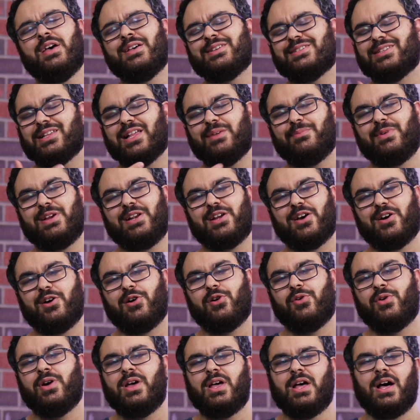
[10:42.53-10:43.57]
So let me
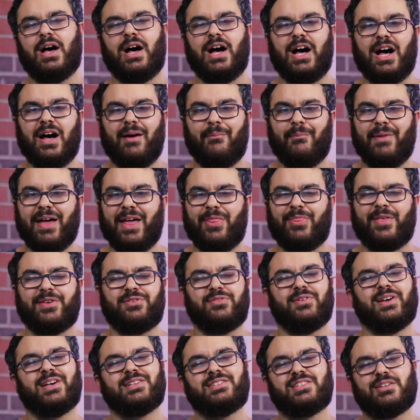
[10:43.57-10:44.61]
know. And
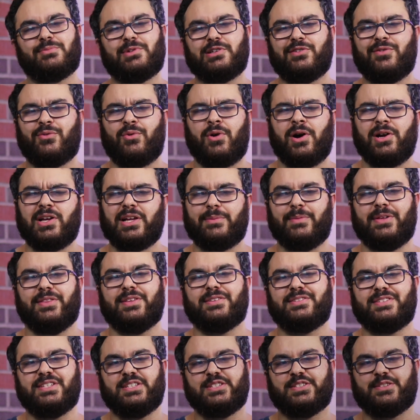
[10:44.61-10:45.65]
thank you guys so much for watching me
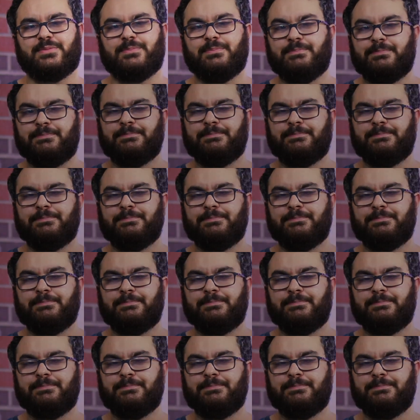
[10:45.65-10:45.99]
this season.